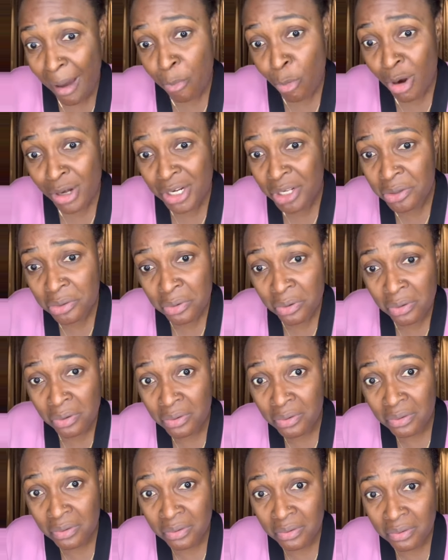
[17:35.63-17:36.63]
I'm warning
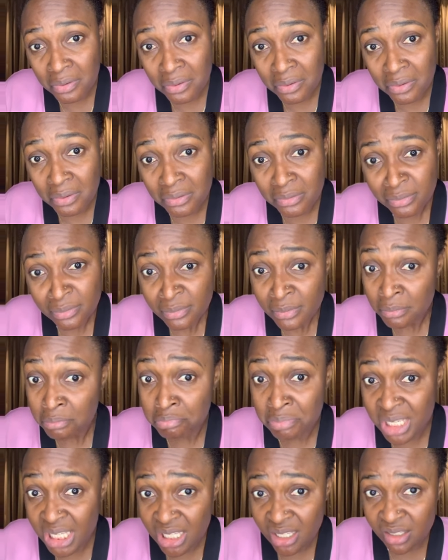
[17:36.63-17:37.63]
you.
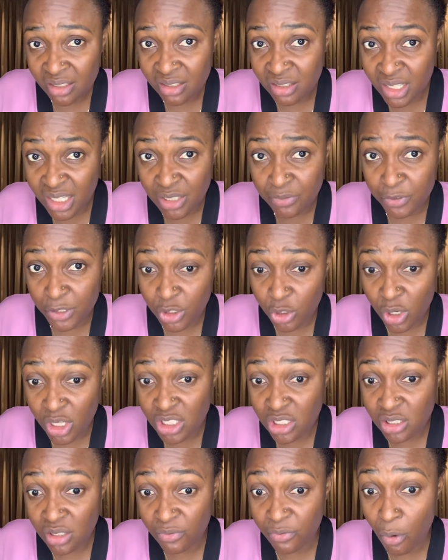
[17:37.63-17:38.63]
Me, this
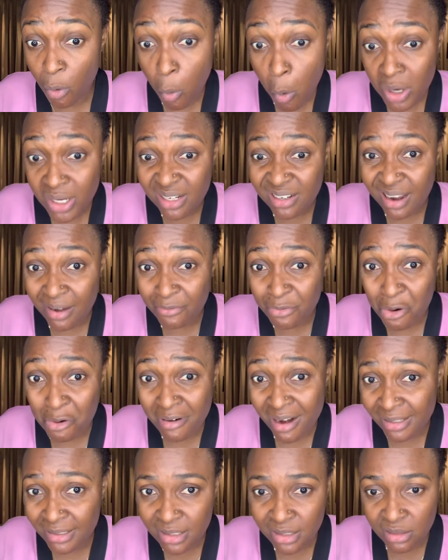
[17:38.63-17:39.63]
video is for warning and
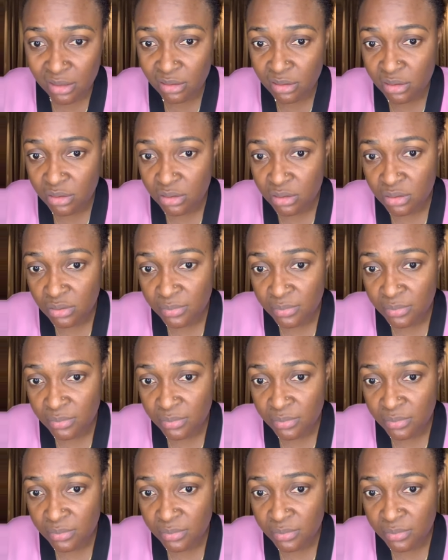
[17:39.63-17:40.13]
for ranting.